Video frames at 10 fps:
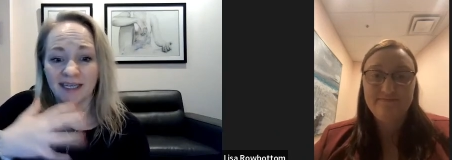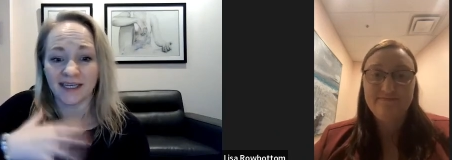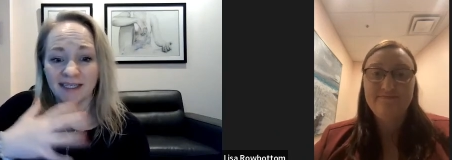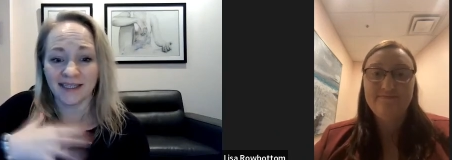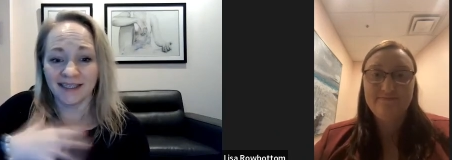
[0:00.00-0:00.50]

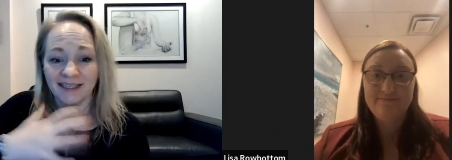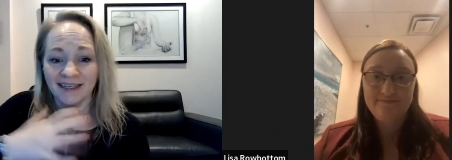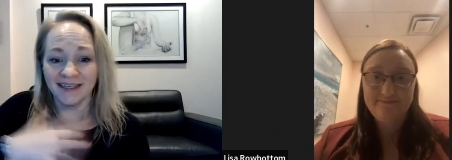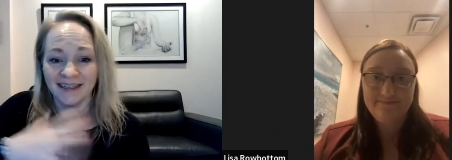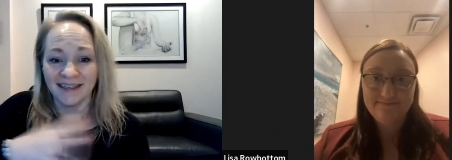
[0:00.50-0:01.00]
Speaker 1: this,
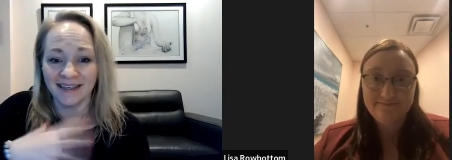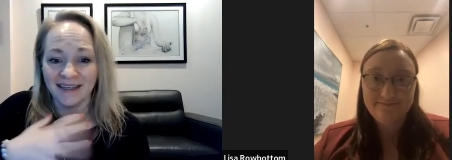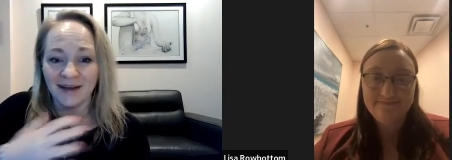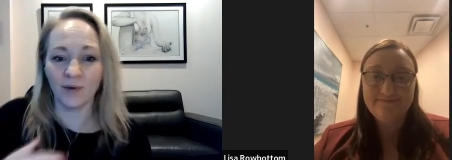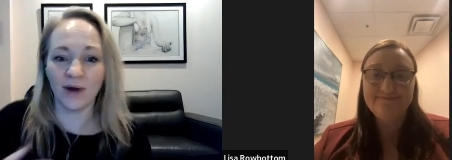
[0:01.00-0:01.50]

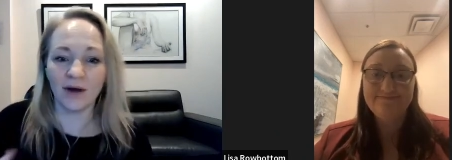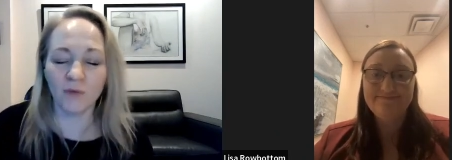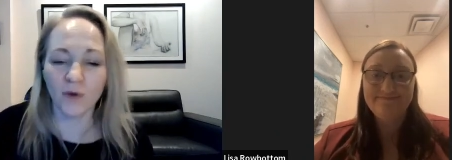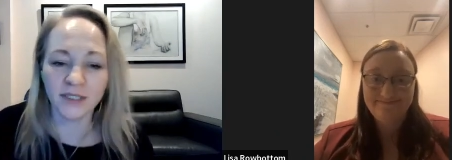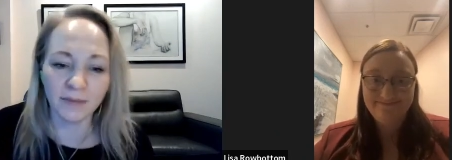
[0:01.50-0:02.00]

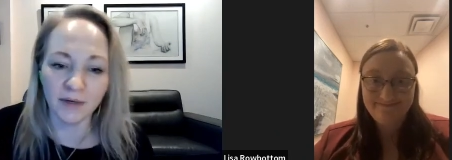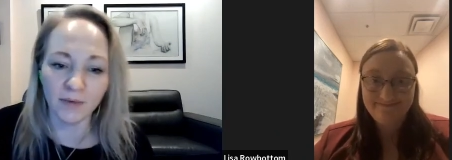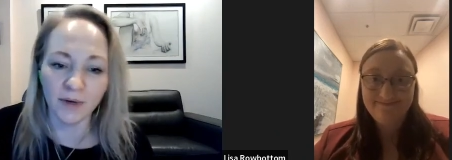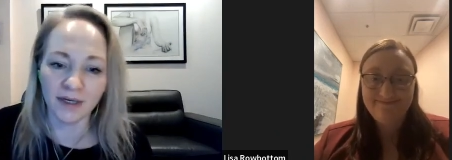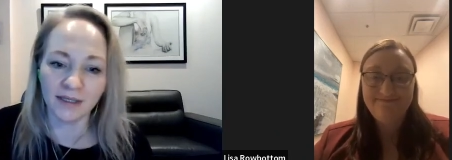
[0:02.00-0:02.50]
of course I'm
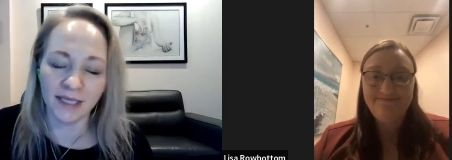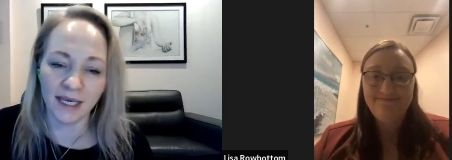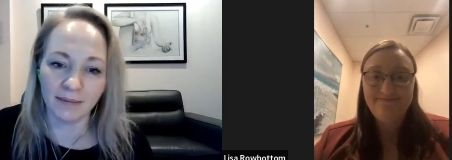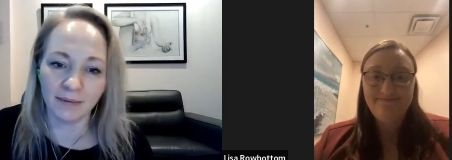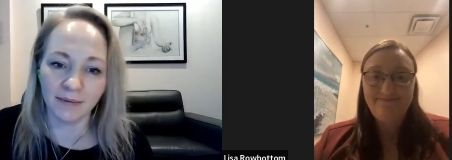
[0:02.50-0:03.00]
going to want to
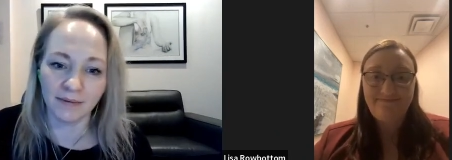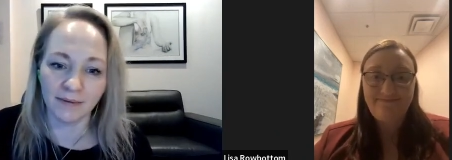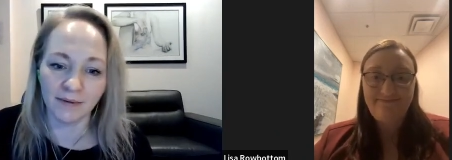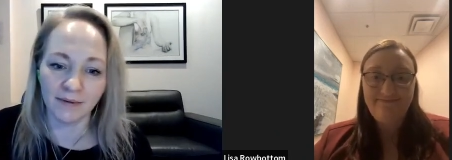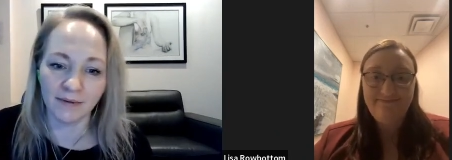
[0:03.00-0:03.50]
escape.
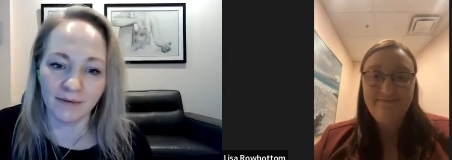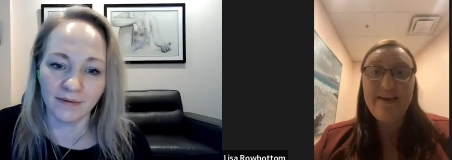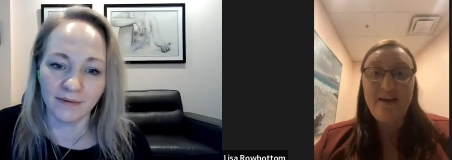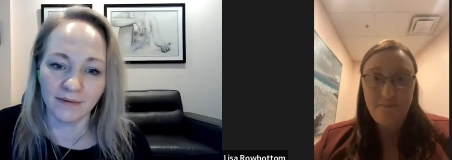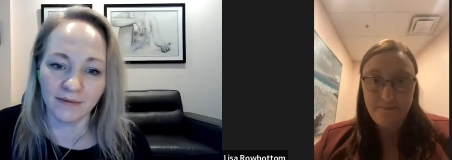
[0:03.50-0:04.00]

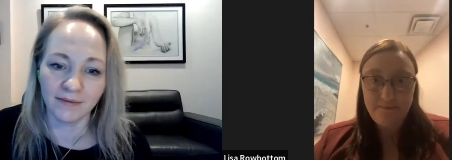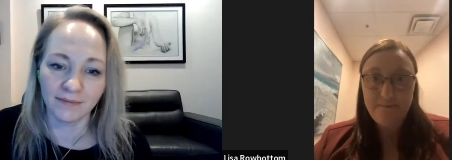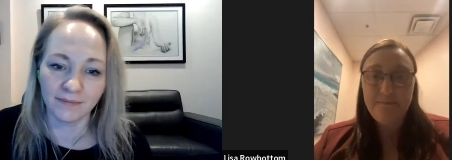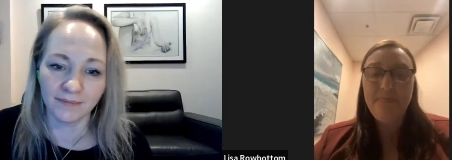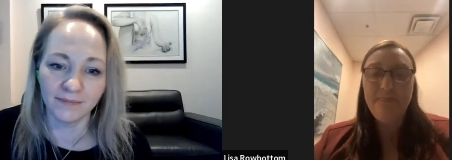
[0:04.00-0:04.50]
Yeah.
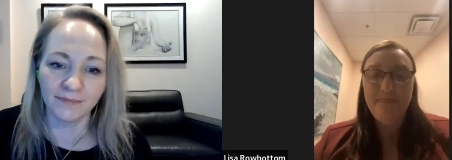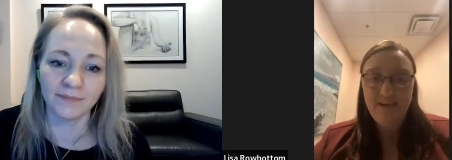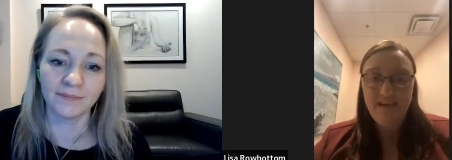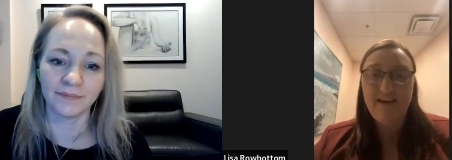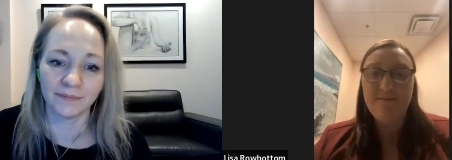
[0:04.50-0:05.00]

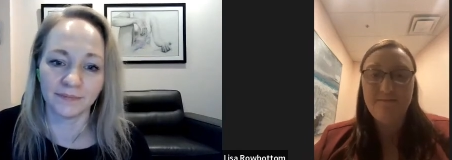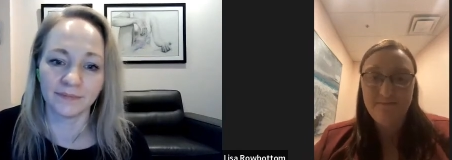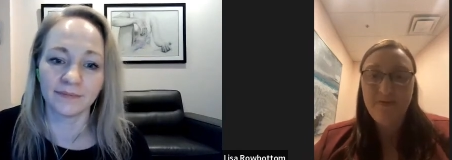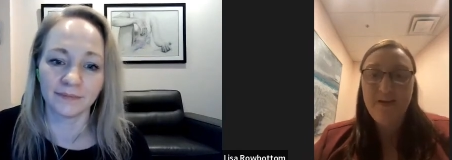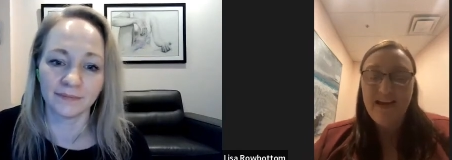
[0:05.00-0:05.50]
Mm-hmm.
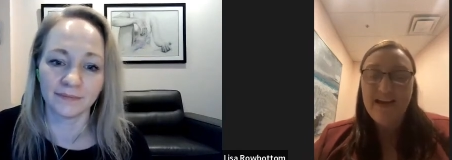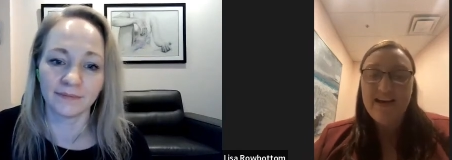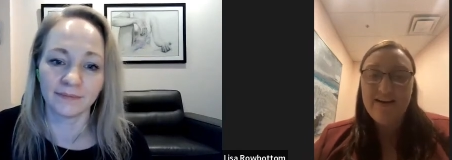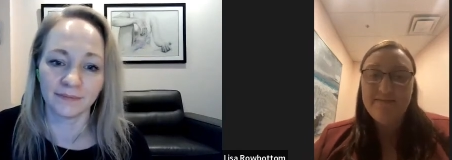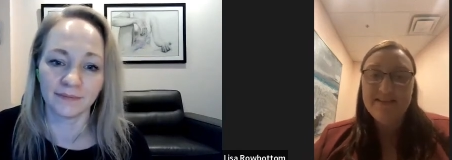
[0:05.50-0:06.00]

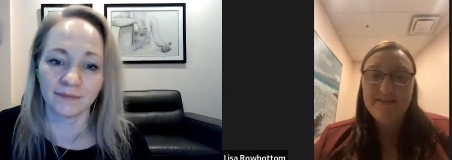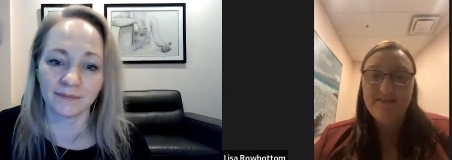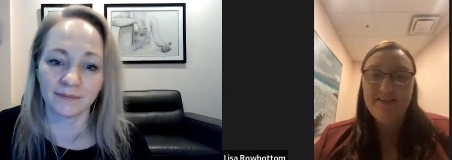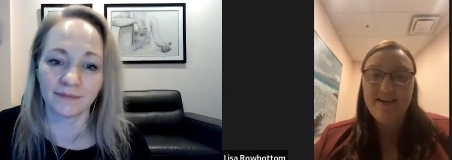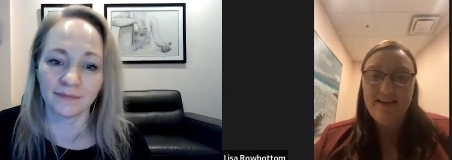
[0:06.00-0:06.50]

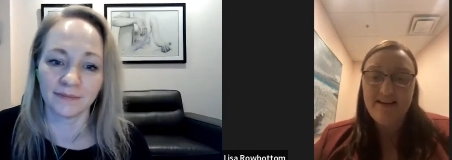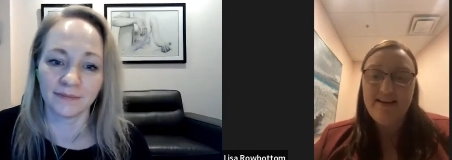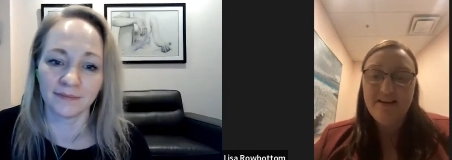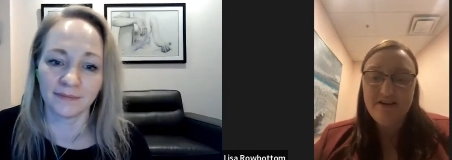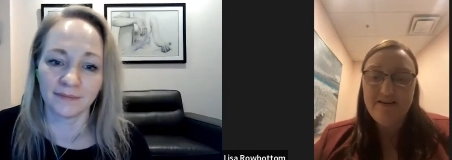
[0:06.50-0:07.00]
Speaker 2: Absolutely.
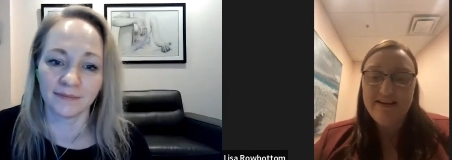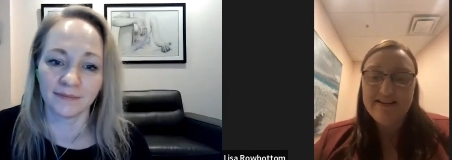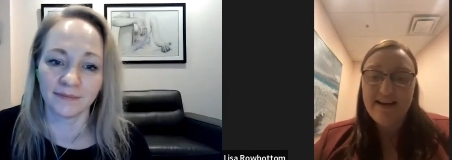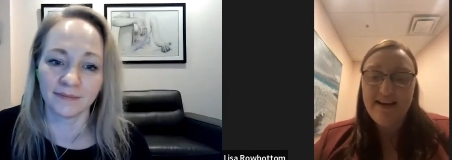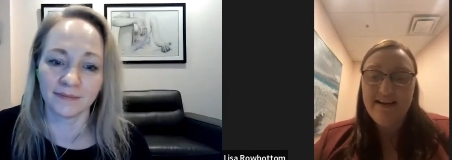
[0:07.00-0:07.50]
And, you know,
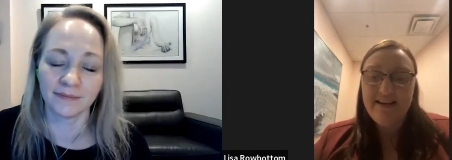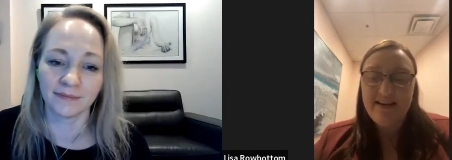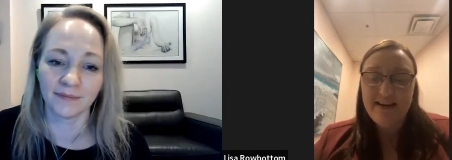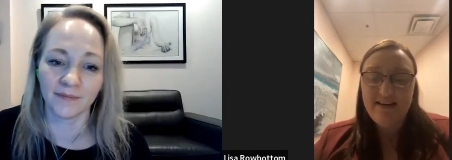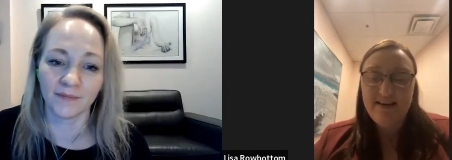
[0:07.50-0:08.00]

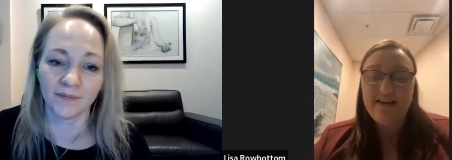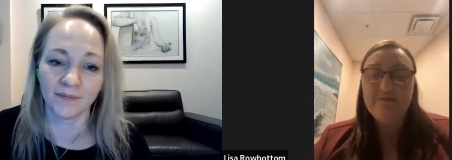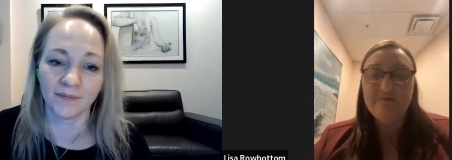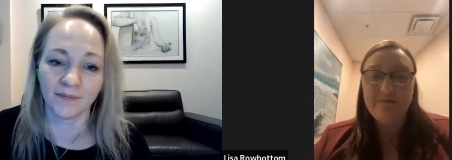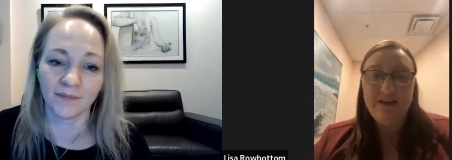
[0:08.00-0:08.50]
anxiety can
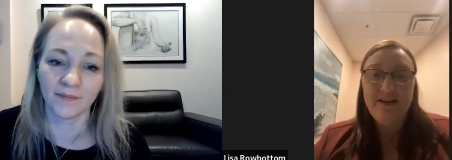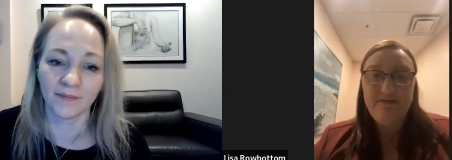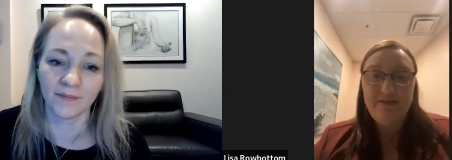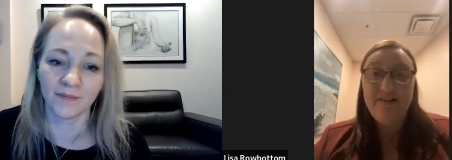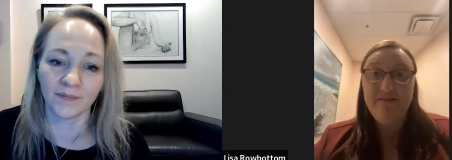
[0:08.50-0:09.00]
get
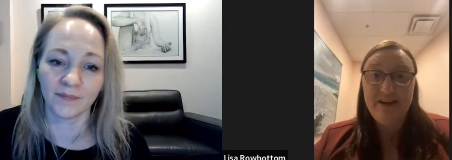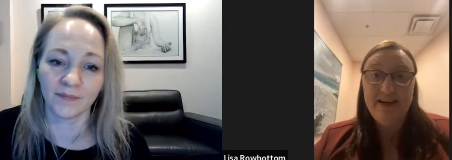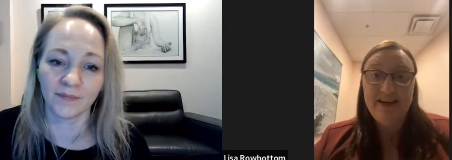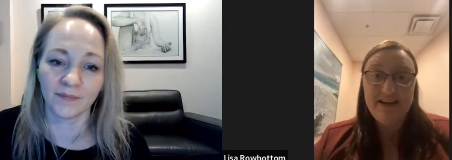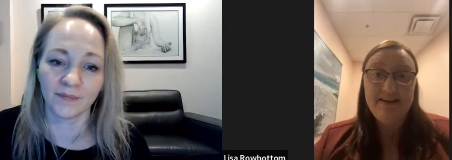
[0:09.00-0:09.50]
really, really,
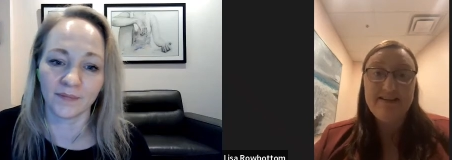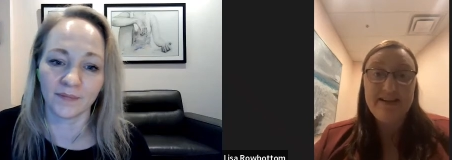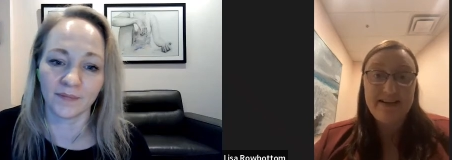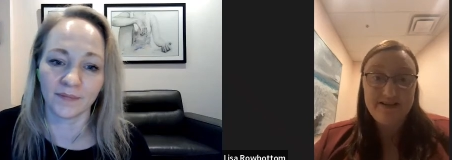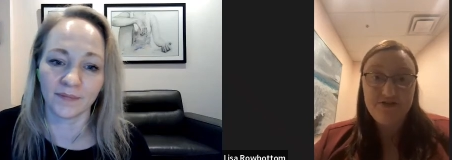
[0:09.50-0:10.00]
really
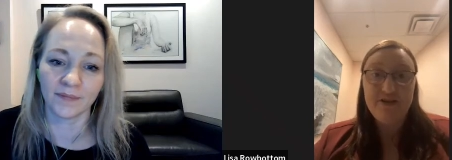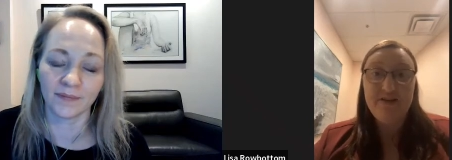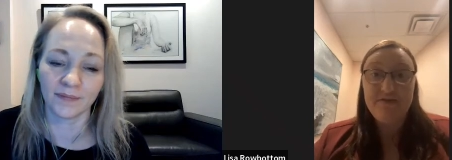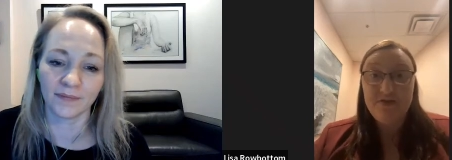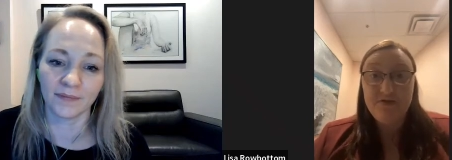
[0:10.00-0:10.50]

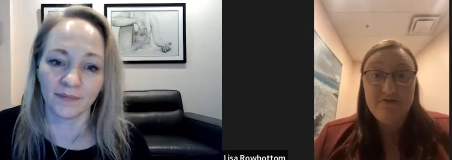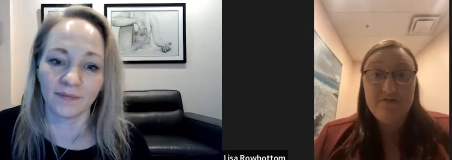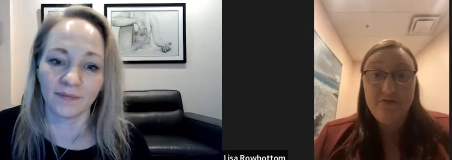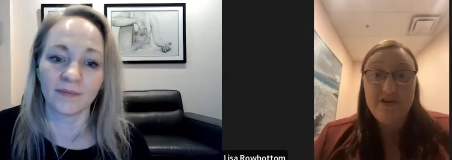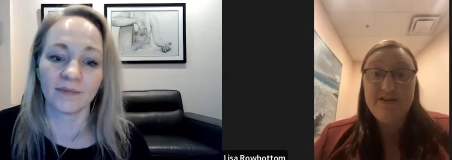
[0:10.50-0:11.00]
extreme
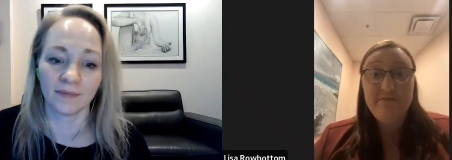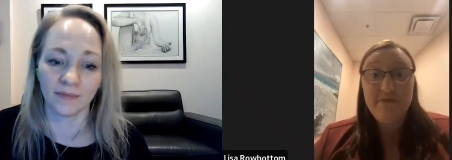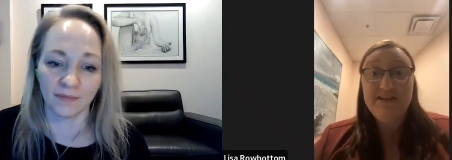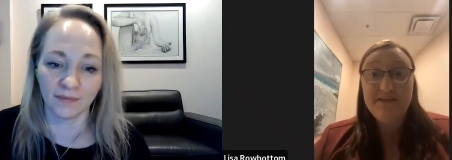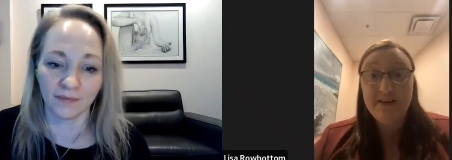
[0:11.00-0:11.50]
to the point of being